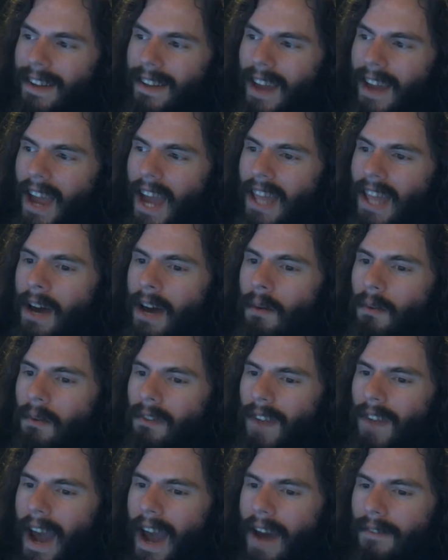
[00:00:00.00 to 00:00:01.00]
And that
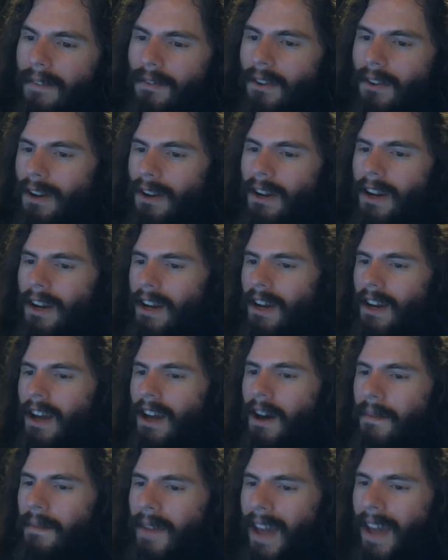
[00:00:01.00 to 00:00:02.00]
was after
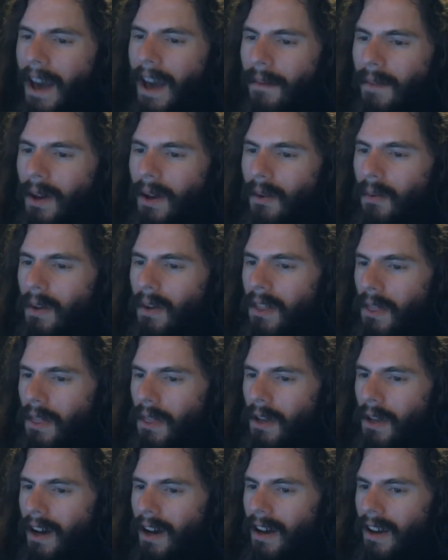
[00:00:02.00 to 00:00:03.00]
coming at me with,
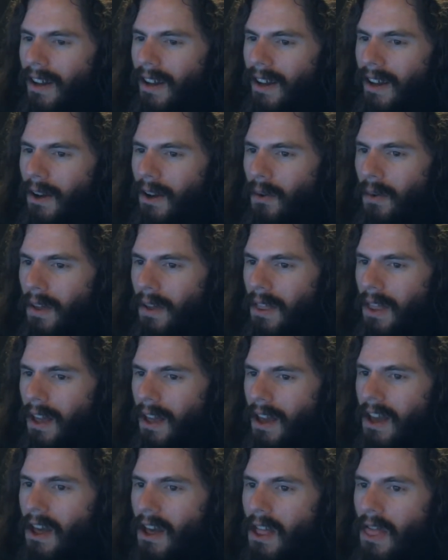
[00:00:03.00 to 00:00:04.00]
uh, with,
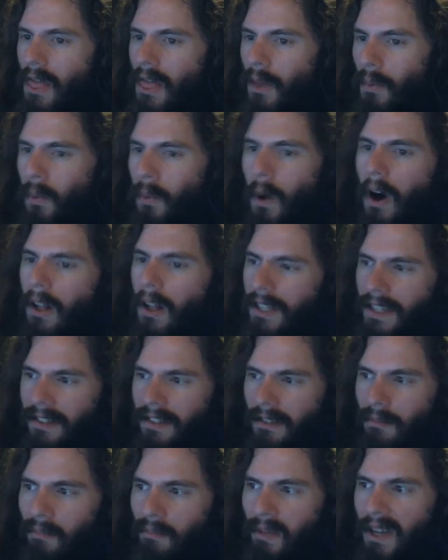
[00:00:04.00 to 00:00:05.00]
the wall
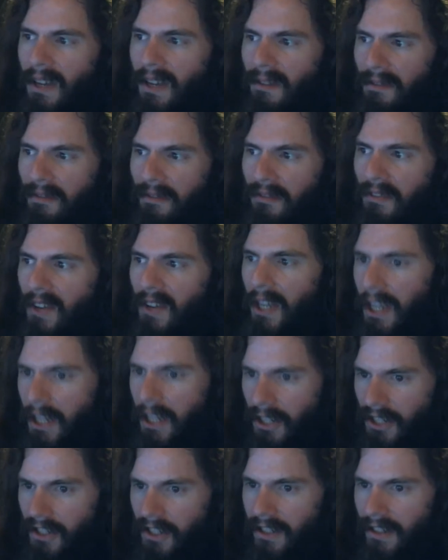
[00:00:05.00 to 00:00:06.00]
isn't being
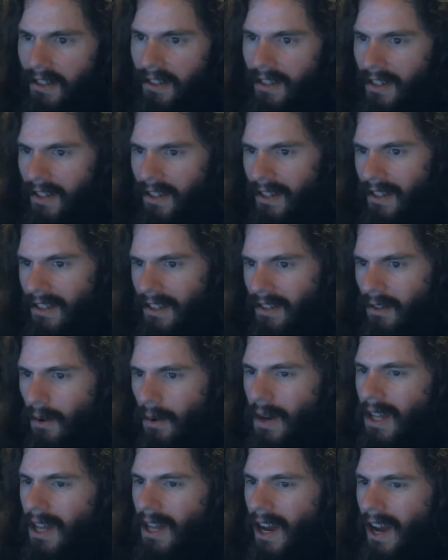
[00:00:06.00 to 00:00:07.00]
finished.
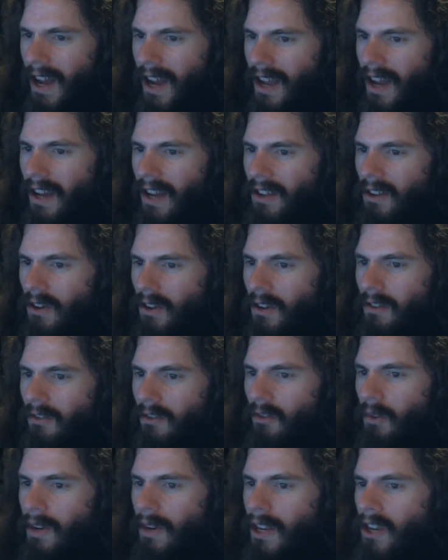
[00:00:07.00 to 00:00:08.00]
So I, I, took a
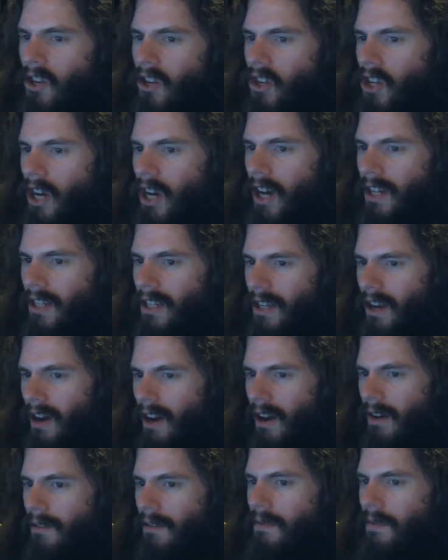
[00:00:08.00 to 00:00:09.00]
screenshot
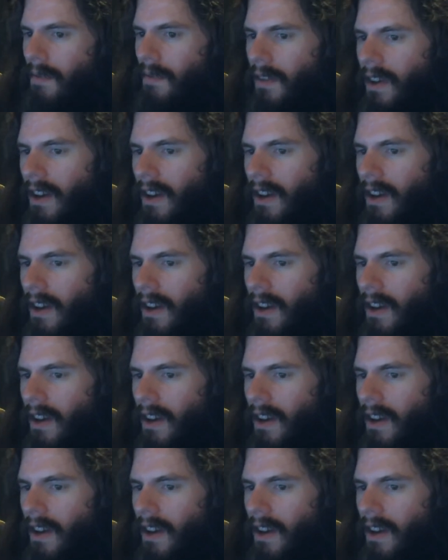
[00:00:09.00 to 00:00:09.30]
of